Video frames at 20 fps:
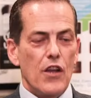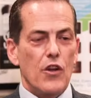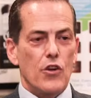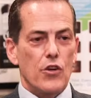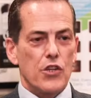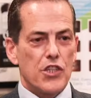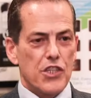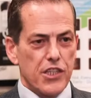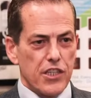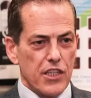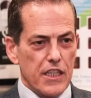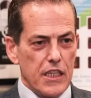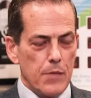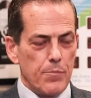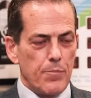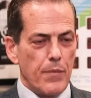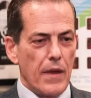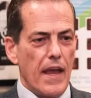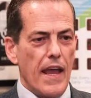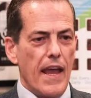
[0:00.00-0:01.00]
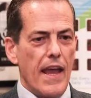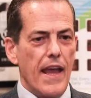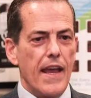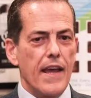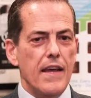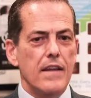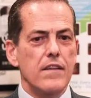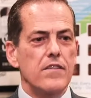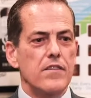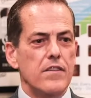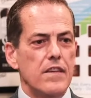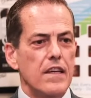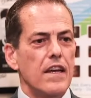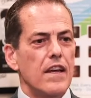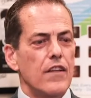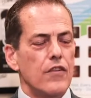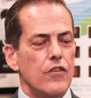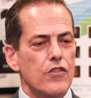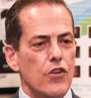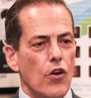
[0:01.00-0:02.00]
You're asleep, and
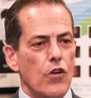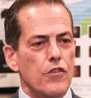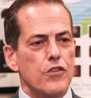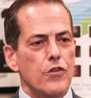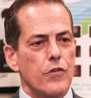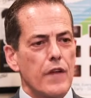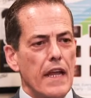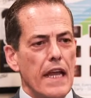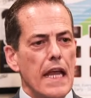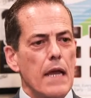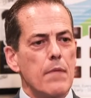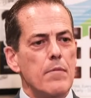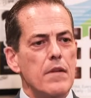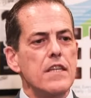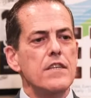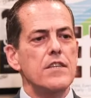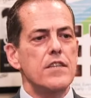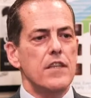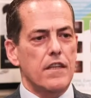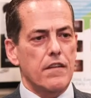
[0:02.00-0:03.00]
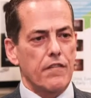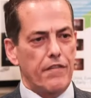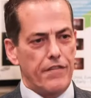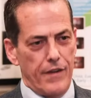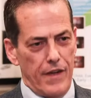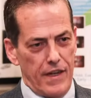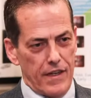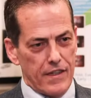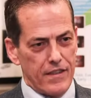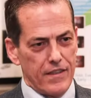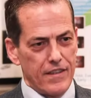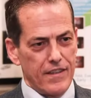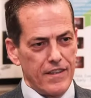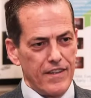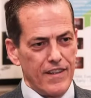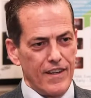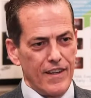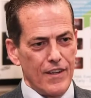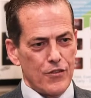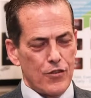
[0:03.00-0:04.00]
there's also an amnesic effect.
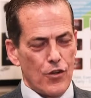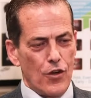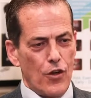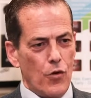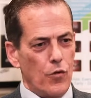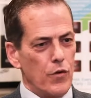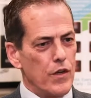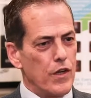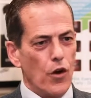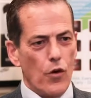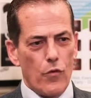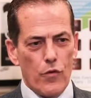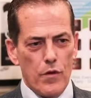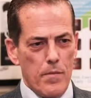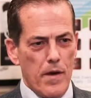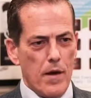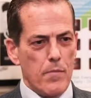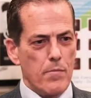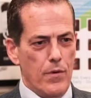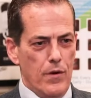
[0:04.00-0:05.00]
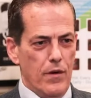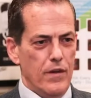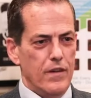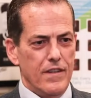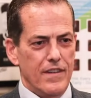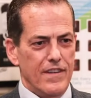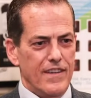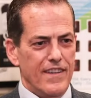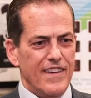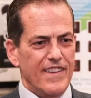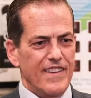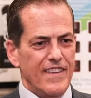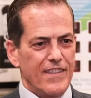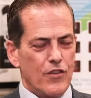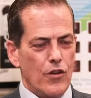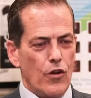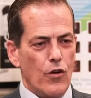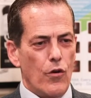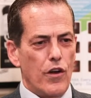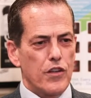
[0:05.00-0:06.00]
So we don't remember.
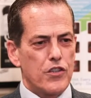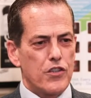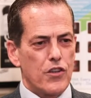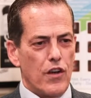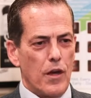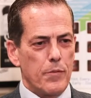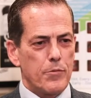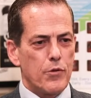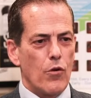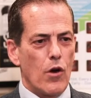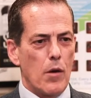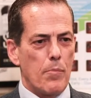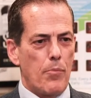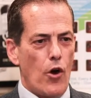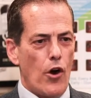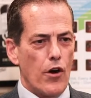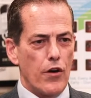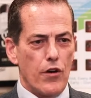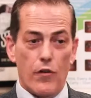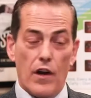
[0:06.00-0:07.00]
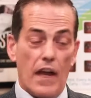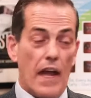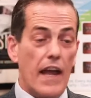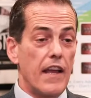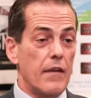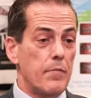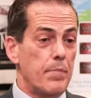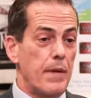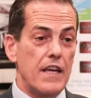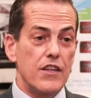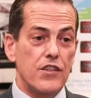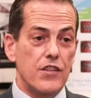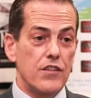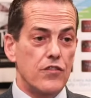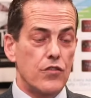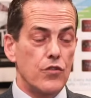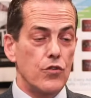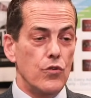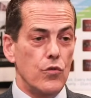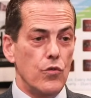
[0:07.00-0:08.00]
So it's up to our partner. And I have
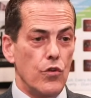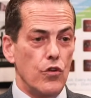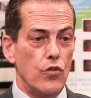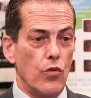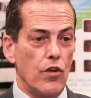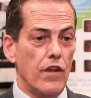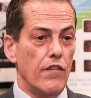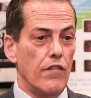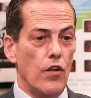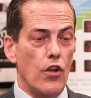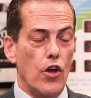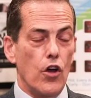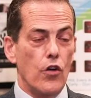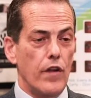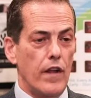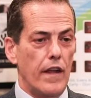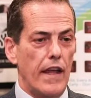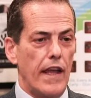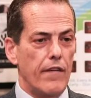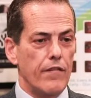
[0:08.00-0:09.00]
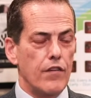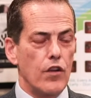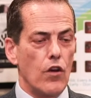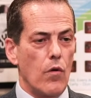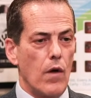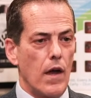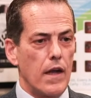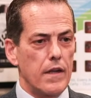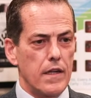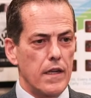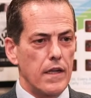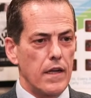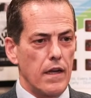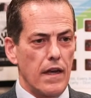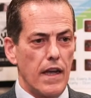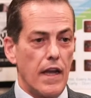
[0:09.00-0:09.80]
patients who live alone and have no idea.